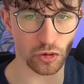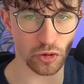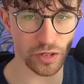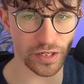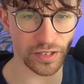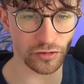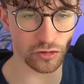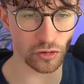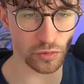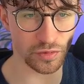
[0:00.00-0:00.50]

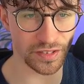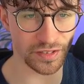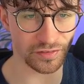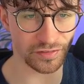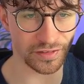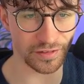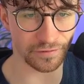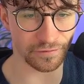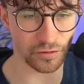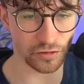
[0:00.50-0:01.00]
into
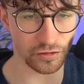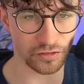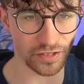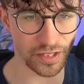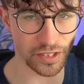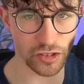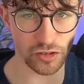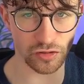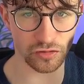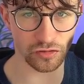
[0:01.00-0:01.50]
these different
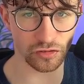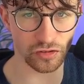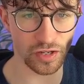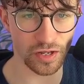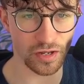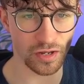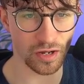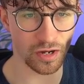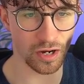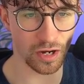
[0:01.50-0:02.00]
sections
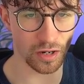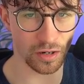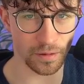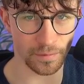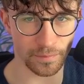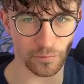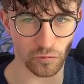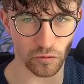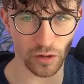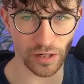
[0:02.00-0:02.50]

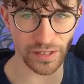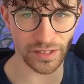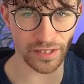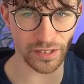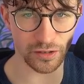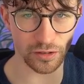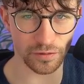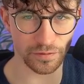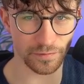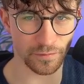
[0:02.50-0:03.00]
right
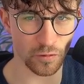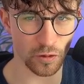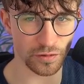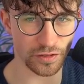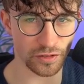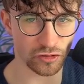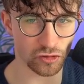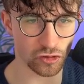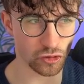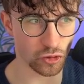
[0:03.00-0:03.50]
here for
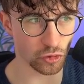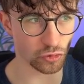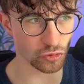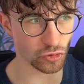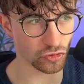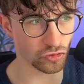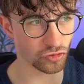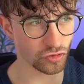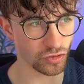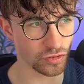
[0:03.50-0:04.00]
this
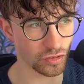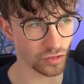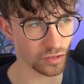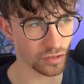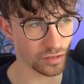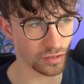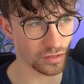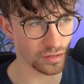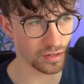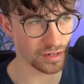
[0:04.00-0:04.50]
genres.
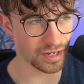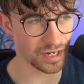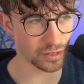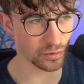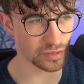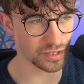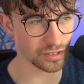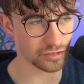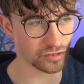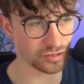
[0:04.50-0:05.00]
I
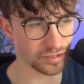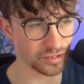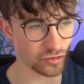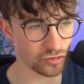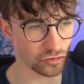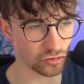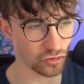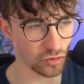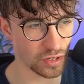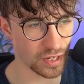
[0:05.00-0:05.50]
would actually
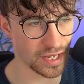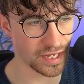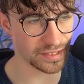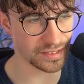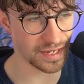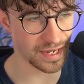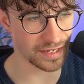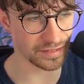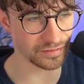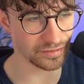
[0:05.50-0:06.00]
just go
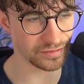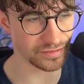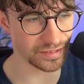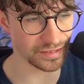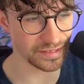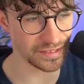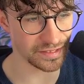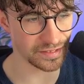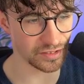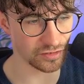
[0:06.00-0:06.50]
ahead and
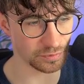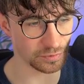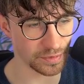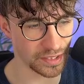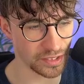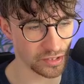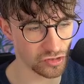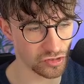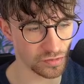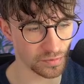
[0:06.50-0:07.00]
delete this
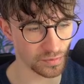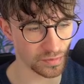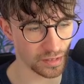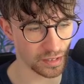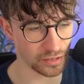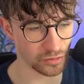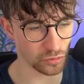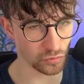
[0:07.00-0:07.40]
page. I don't